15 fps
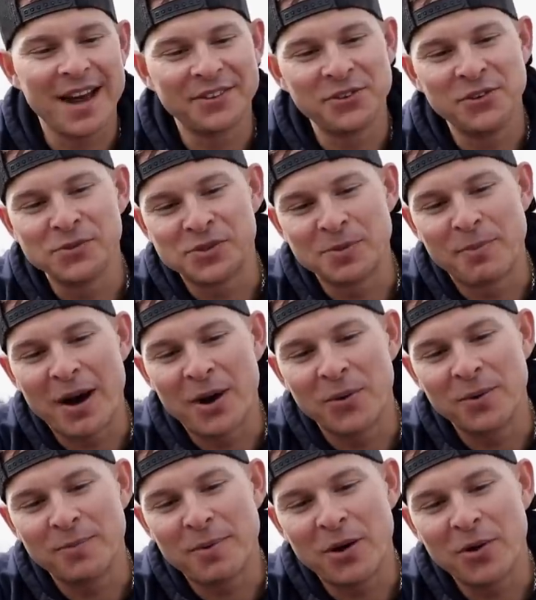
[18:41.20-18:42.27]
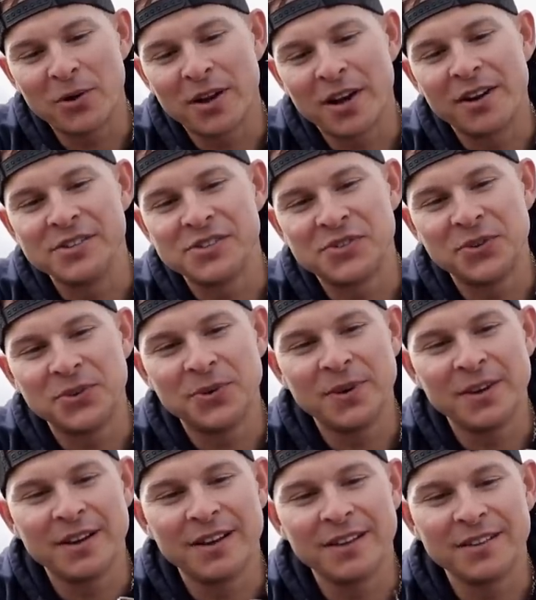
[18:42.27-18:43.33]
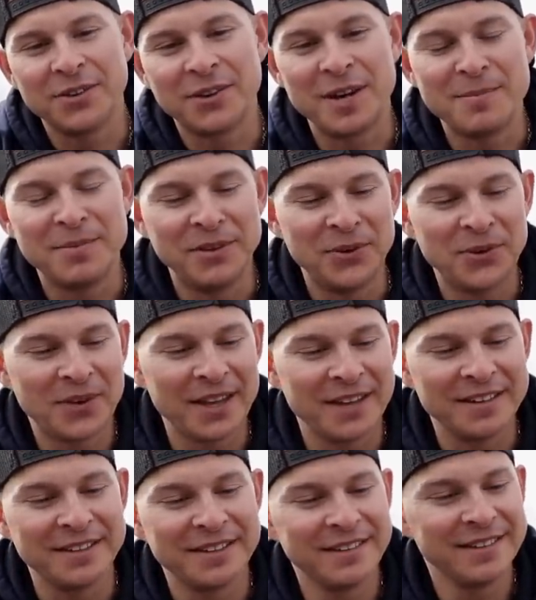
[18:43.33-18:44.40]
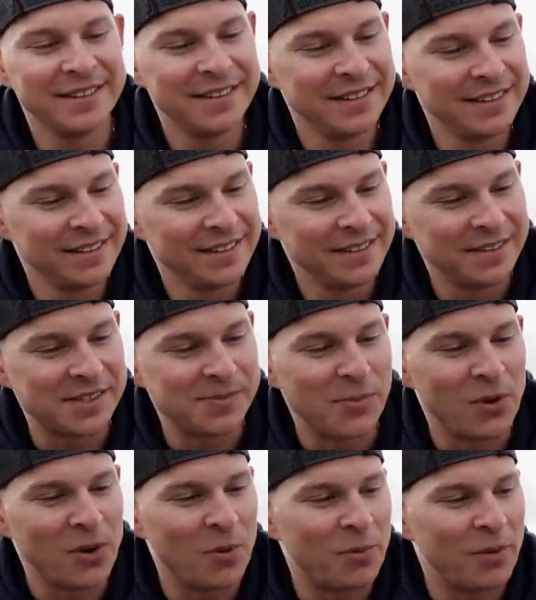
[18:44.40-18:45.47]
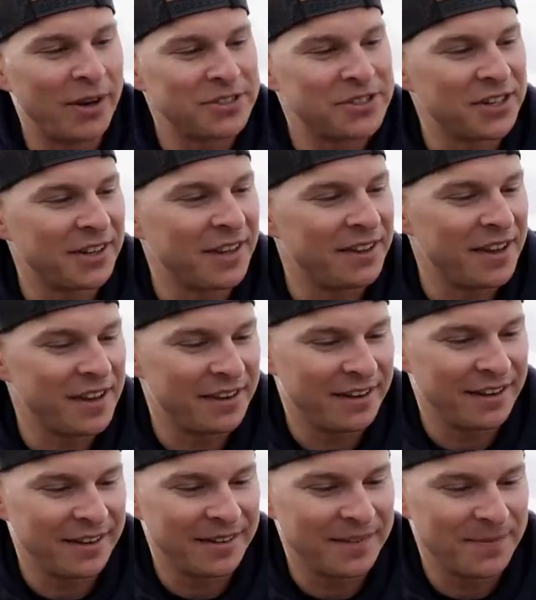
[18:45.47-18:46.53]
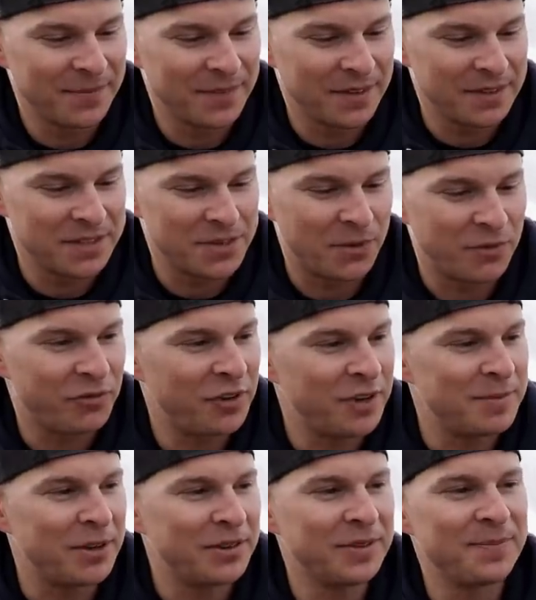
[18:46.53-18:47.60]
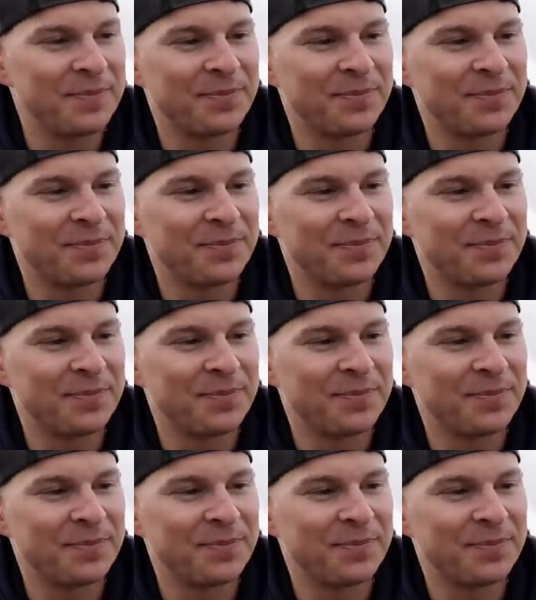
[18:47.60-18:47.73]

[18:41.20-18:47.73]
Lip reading: had to use the power cutters to clip the hook and small operation, and then she was free. But